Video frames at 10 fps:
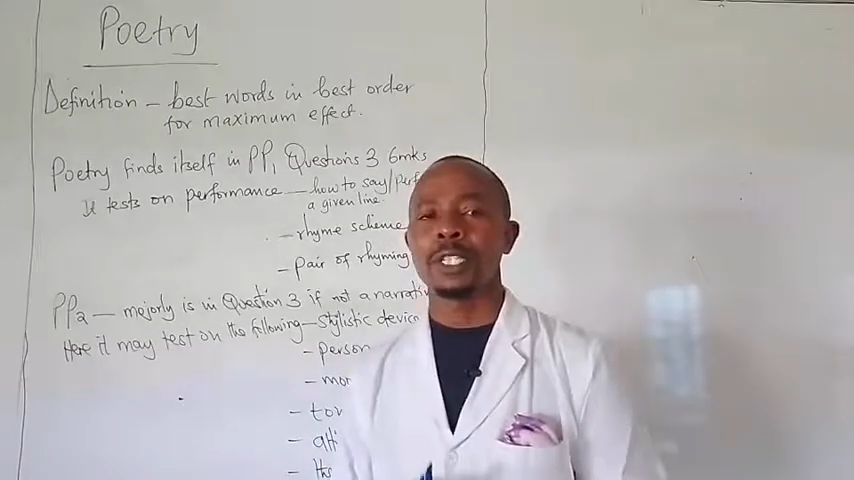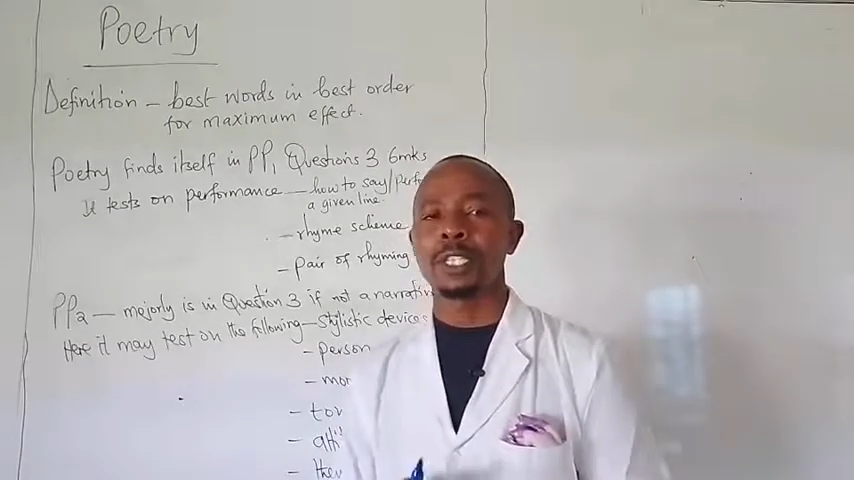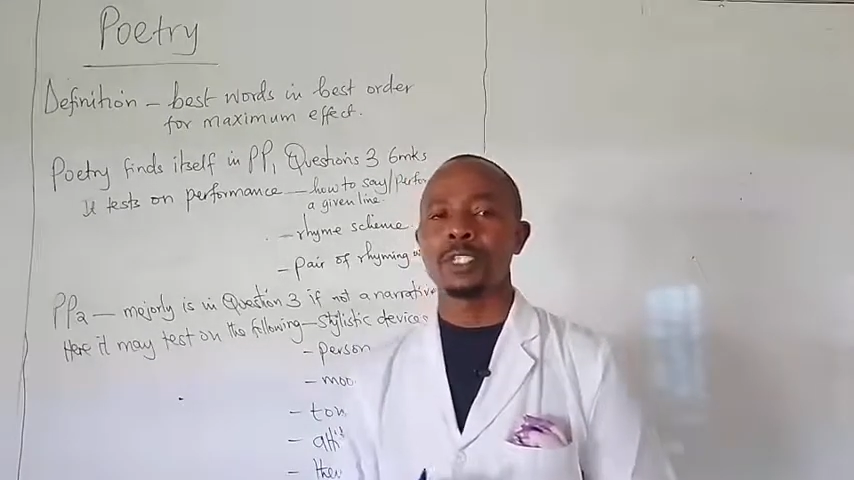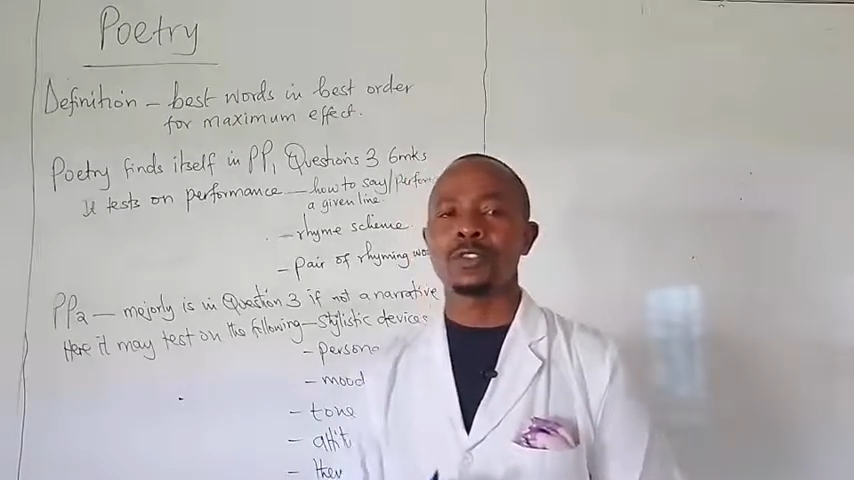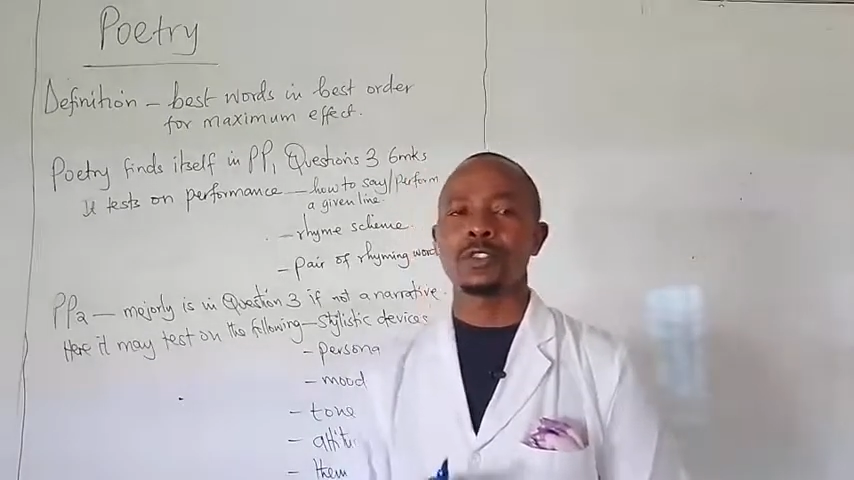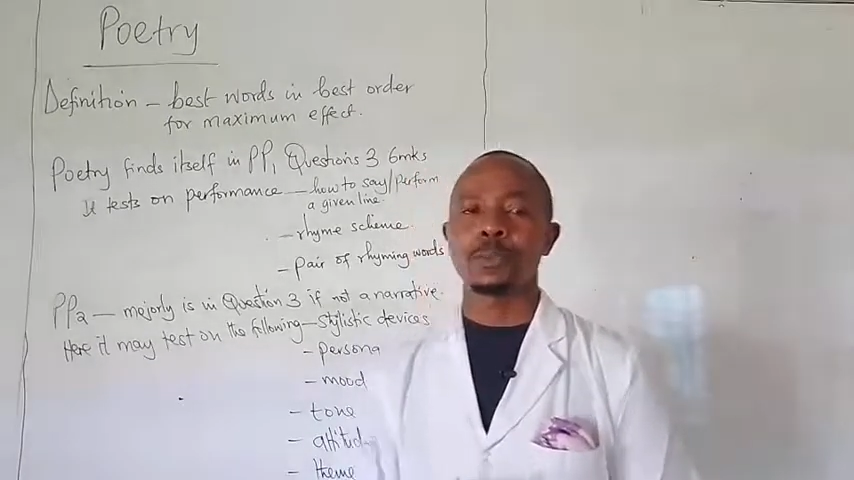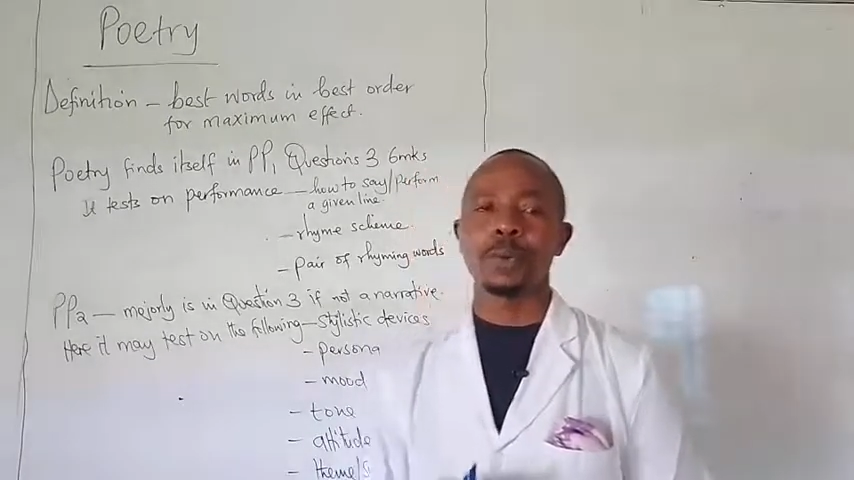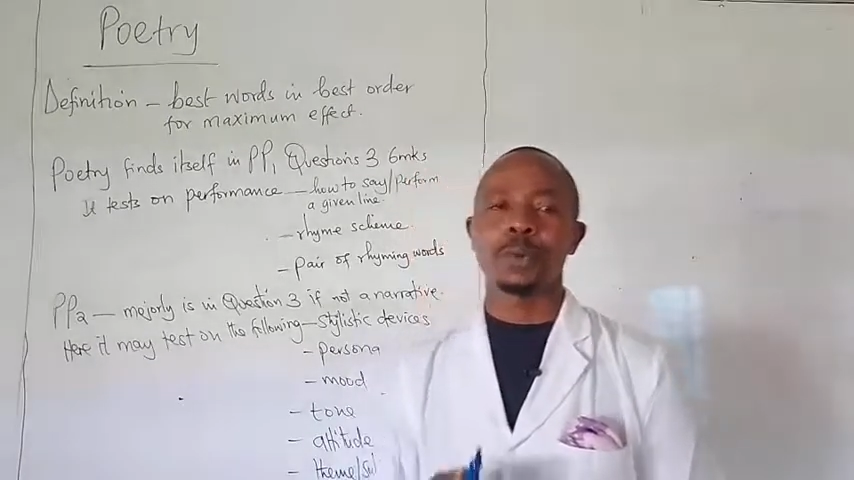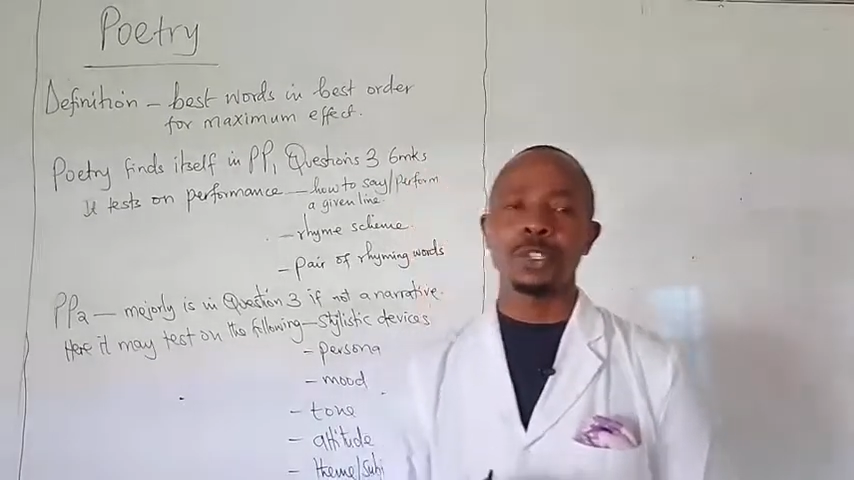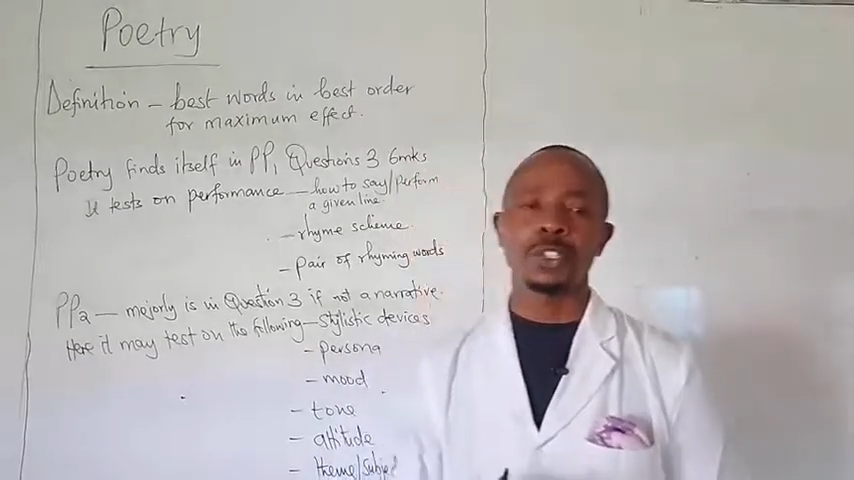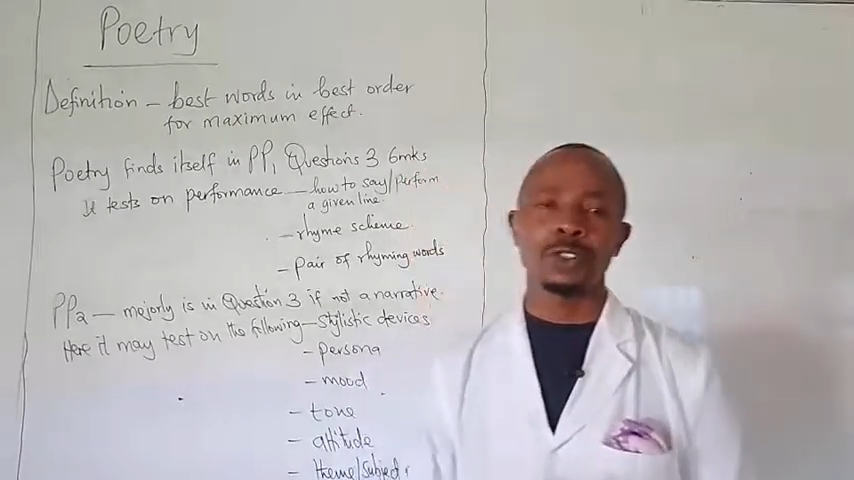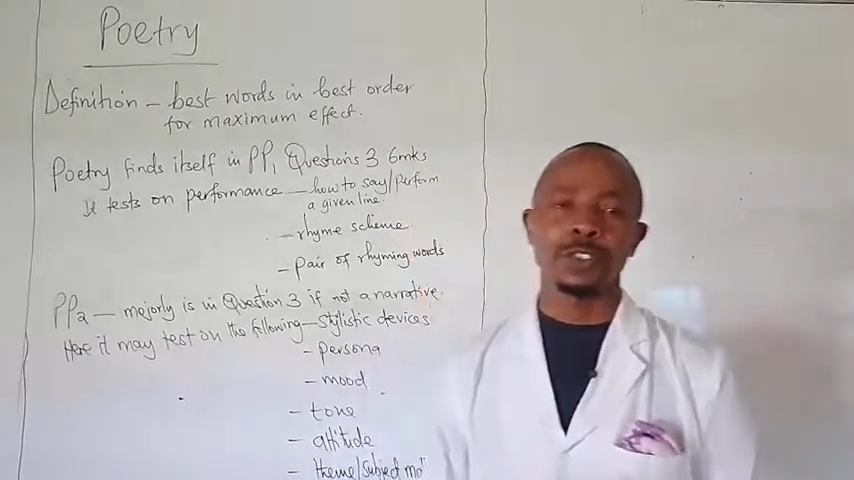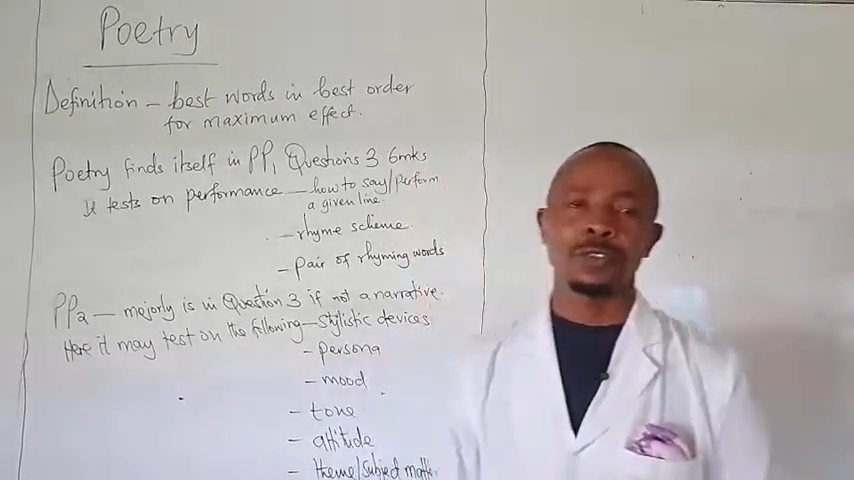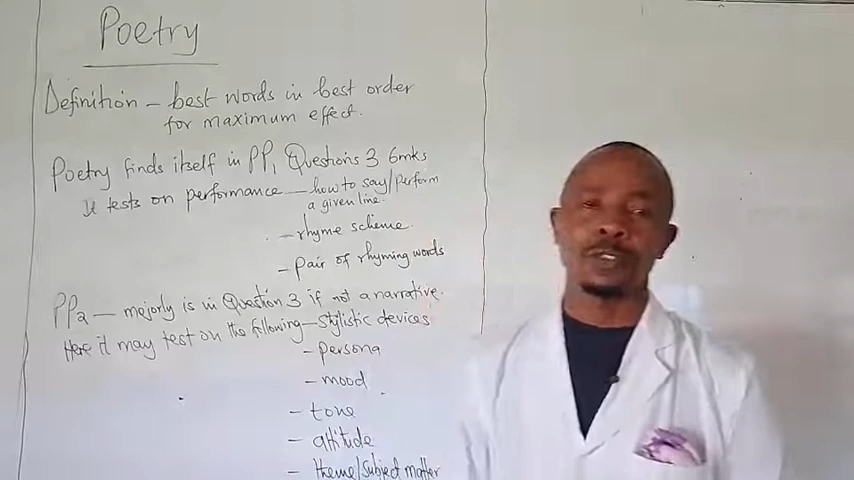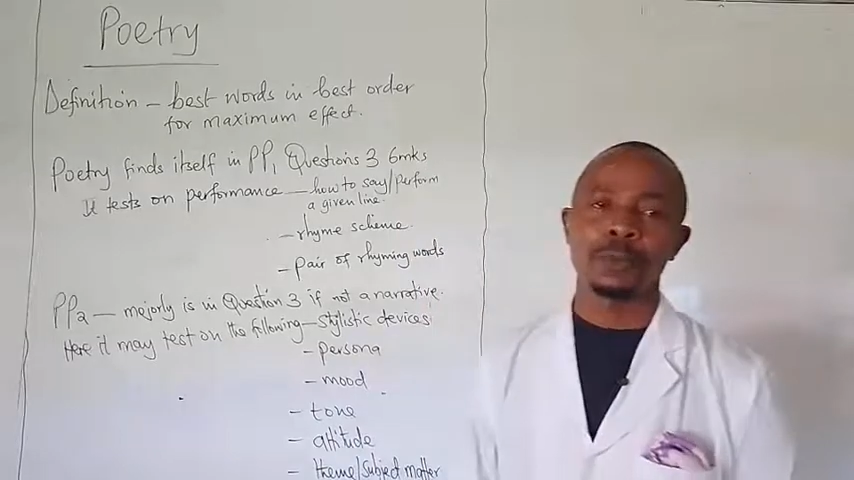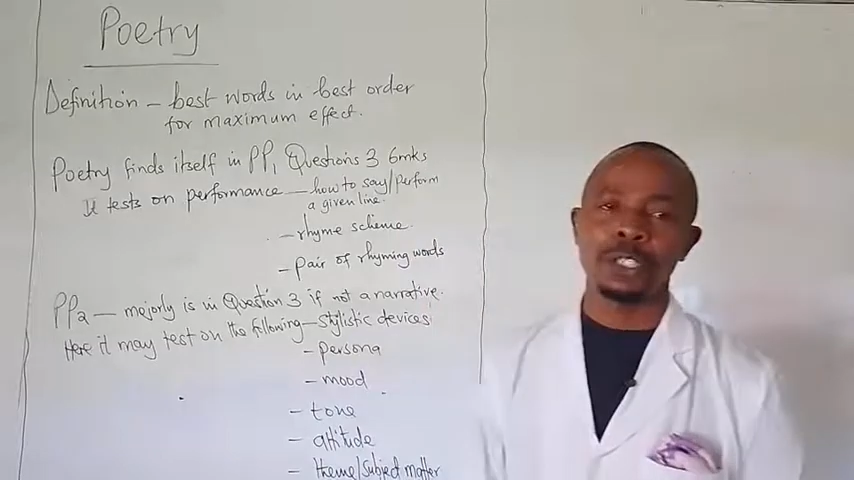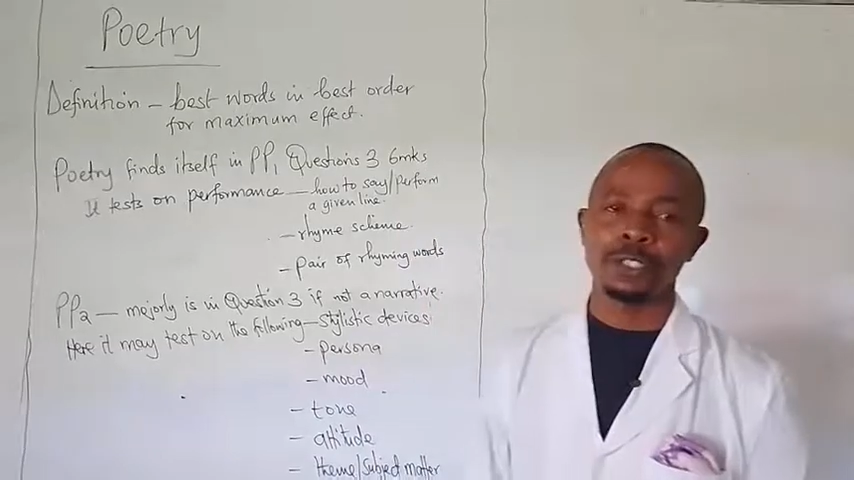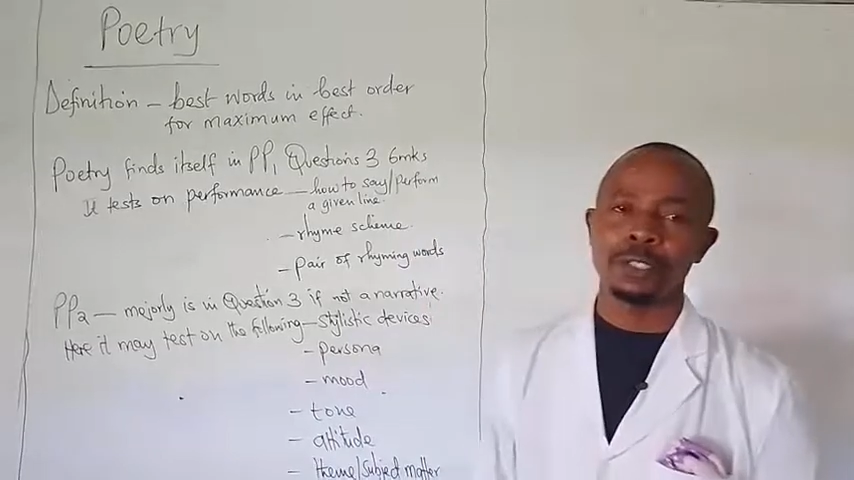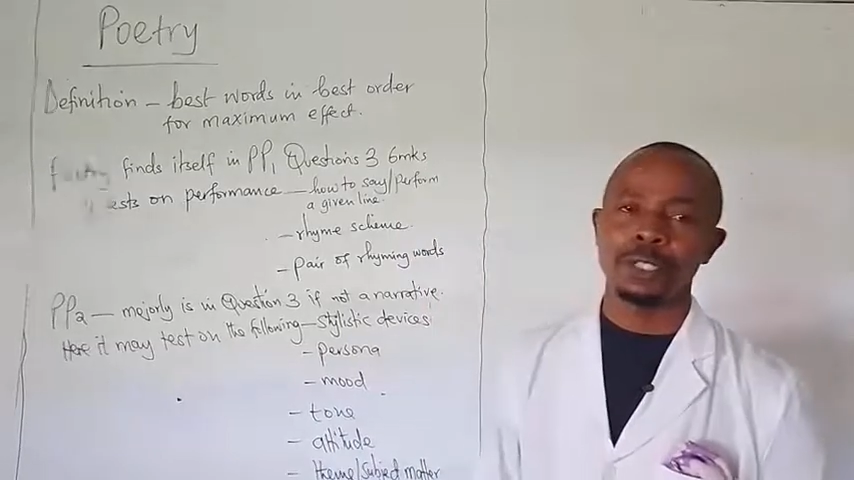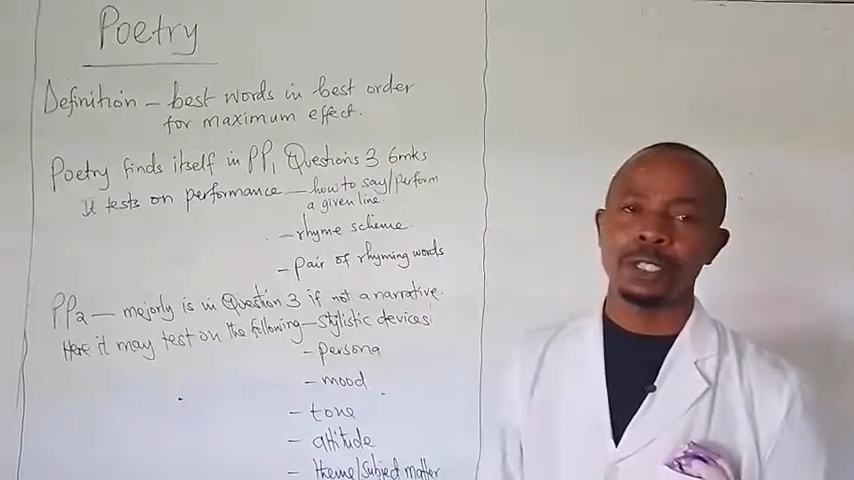is from a point of
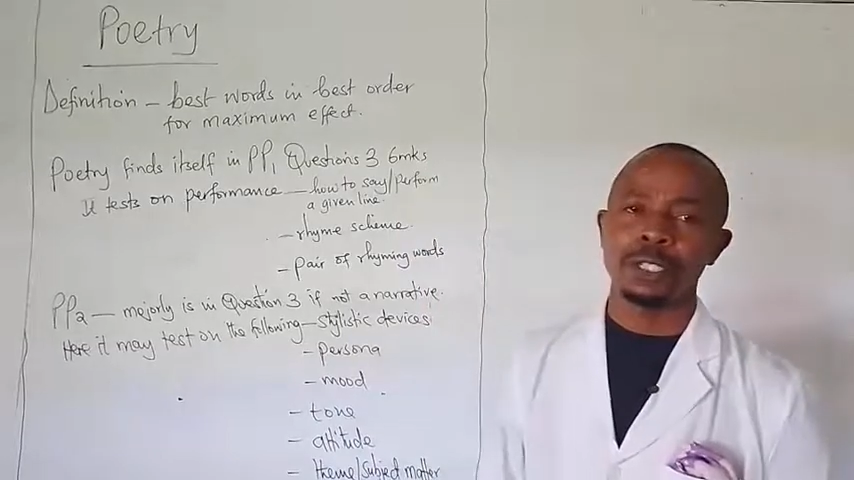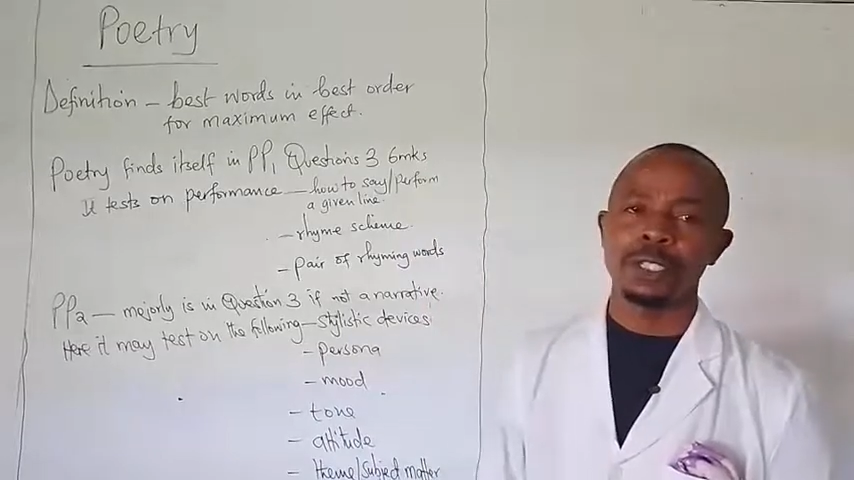information,